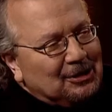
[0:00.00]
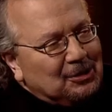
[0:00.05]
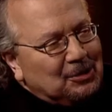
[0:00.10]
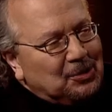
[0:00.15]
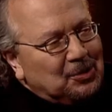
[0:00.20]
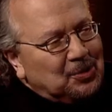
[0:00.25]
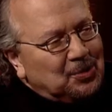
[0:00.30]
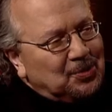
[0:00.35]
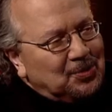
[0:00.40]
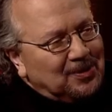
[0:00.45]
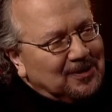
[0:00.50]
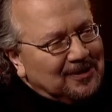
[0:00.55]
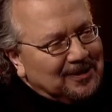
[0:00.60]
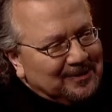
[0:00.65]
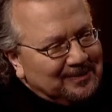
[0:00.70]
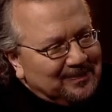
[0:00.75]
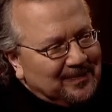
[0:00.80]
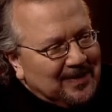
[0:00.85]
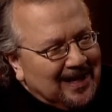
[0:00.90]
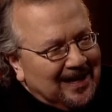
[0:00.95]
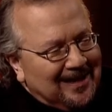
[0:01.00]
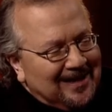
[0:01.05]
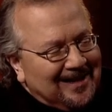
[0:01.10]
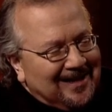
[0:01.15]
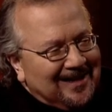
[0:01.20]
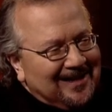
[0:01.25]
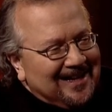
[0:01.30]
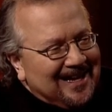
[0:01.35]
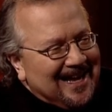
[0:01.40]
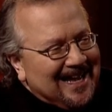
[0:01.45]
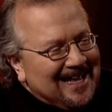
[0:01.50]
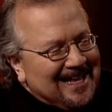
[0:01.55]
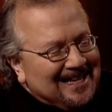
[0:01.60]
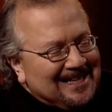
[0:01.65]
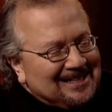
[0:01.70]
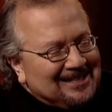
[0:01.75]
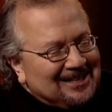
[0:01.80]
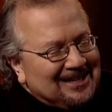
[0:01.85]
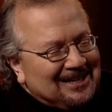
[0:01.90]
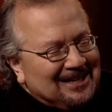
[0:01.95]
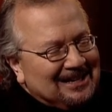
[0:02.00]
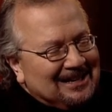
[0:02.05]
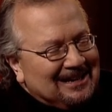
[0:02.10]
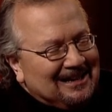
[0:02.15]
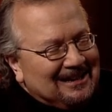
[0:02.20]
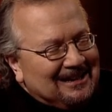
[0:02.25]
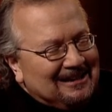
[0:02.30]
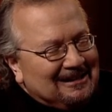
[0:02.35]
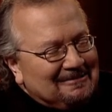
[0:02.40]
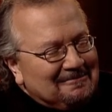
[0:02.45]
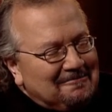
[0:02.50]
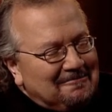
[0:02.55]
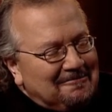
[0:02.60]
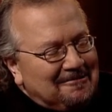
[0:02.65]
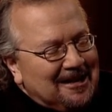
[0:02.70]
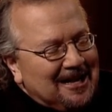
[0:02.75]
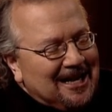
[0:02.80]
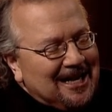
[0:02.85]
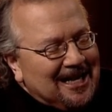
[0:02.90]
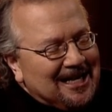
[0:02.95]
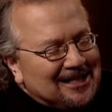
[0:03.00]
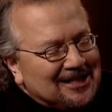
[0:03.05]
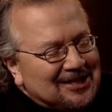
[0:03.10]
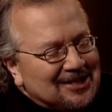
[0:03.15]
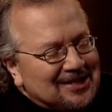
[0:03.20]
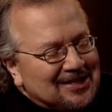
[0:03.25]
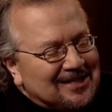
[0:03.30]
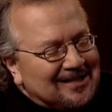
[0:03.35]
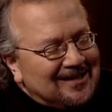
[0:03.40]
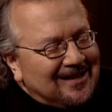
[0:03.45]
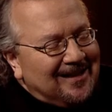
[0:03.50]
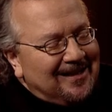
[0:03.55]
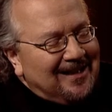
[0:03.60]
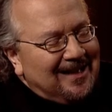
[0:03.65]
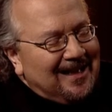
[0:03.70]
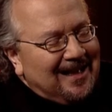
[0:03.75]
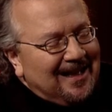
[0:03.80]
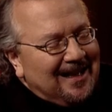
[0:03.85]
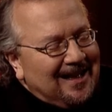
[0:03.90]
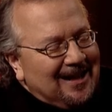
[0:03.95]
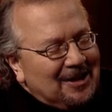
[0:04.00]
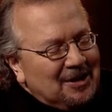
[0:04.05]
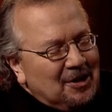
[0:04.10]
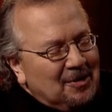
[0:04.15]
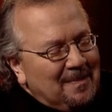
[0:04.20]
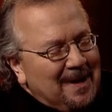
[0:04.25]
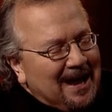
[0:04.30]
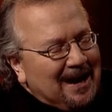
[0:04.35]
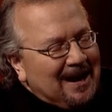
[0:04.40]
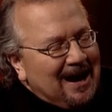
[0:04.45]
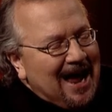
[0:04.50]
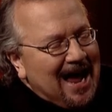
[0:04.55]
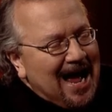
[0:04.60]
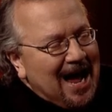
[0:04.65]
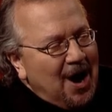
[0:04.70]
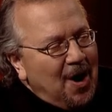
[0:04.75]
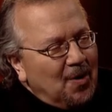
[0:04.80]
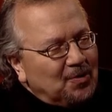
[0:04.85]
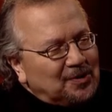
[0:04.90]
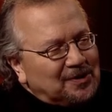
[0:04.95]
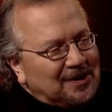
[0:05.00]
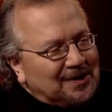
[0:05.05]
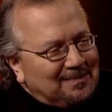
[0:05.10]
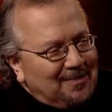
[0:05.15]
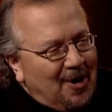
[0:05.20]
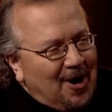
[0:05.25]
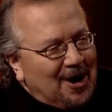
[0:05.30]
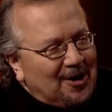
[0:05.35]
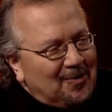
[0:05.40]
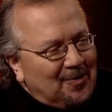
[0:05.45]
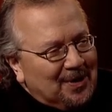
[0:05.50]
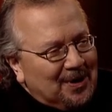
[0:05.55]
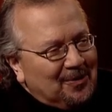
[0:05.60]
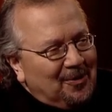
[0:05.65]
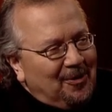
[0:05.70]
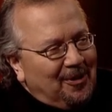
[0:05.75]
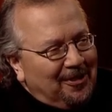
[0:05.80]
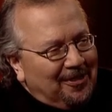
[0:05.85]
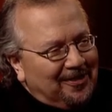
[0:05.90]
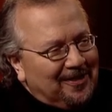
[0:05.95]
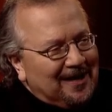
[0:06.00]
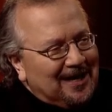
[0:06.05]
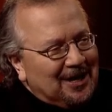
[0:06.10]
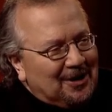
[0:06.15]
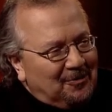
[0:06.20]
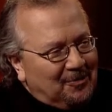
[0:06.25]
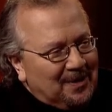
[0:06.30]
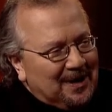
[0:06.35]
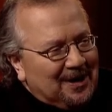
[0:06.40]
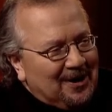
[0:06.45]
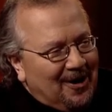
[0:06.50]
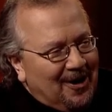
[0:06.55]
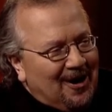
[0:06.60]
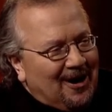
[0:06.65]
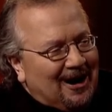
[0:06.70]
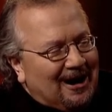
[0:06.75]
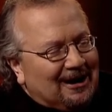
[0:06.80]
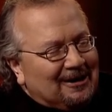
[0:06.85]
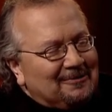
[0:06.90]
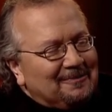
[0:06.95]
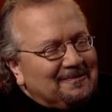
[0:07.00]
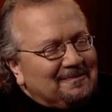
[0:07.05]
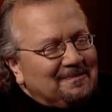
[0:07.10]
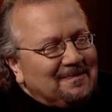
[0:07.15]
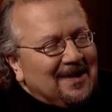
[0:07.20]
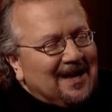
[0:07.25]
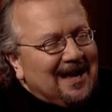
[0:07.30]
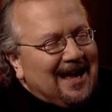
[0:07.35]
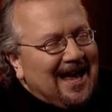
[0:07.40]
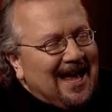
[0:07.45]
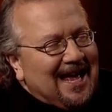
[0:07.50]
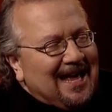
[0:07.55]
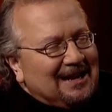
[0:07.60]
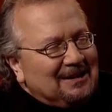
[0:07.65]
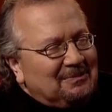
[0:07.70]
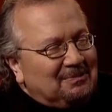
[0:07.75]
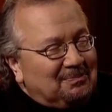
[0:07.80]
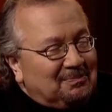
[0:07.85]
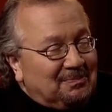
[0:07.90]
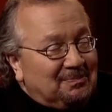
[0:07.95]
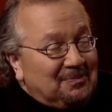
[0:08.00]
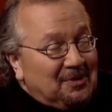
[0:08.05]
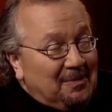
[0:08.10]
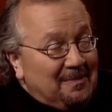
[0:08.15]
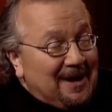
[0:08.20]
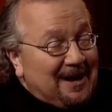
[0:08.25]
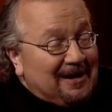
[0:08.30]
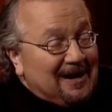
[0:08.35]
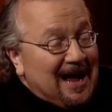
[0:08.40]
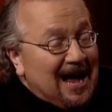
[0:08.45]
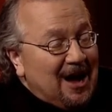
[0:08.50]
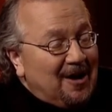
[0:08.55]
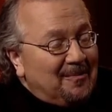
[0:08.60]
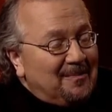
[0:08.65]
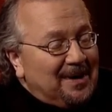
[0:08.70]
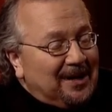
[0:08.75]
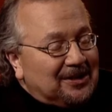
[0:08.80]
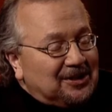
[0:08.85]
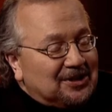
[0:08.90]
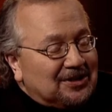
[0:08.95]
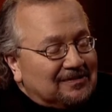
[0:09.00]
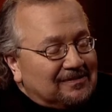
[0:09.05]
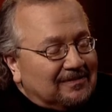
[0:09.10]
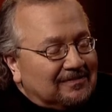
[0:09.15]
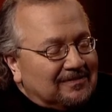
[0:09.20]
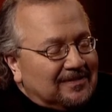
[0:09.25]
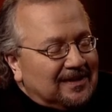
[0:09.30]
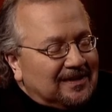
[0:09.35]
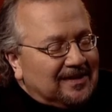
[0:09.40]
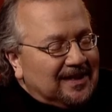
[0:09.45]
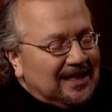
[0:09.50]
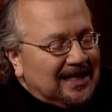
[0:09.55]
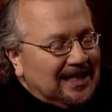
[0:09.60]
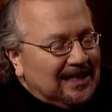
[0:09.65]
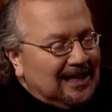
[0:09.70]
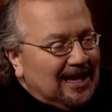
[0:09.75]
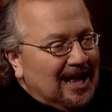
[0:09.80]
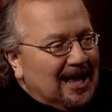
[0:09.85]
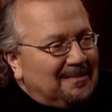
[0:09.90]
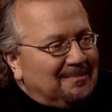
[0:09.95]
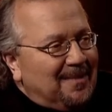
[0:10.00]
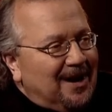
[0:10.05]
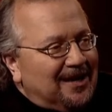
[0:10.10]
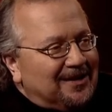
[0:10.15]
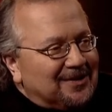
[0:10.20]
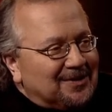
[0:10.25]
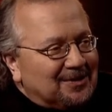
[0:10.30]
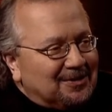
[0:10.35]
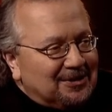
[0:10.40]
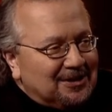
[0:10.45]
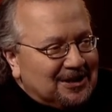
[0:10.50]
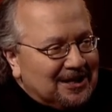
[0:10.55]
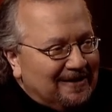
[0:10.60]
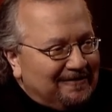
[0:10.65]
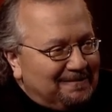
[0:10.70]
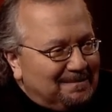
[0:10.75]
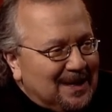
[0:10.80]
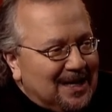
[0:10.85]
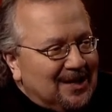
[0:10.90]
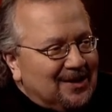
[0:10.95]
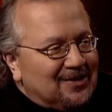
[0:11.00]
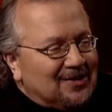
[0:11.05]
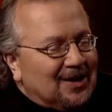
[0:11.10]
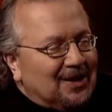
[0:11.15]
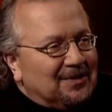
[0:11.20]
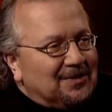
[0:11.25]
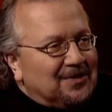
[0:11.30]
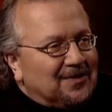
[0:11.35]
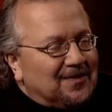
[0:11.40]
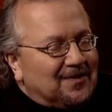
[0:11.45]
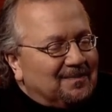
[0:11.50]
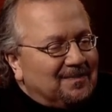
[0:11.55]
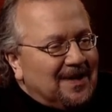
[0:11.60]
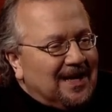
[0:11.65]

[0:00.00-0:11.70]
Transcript: ghoul. Ah, yes. And it's, no matter how smart we all think we are, and no matter how much Elon Musk or Jeff Bezos,